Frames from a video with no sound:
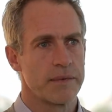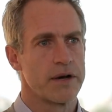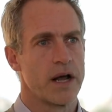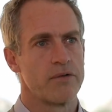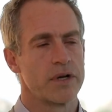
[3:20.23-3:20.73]

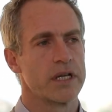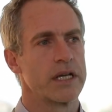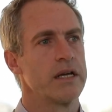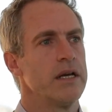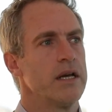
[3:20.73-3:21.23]
and
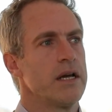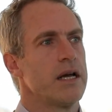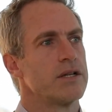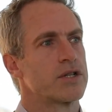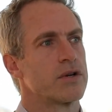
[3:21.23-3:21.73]
really
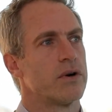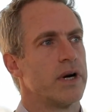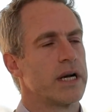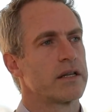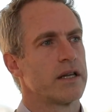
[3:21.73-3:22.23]

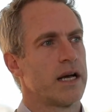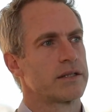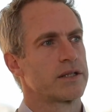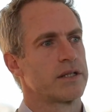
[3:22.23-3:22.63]
ensuring that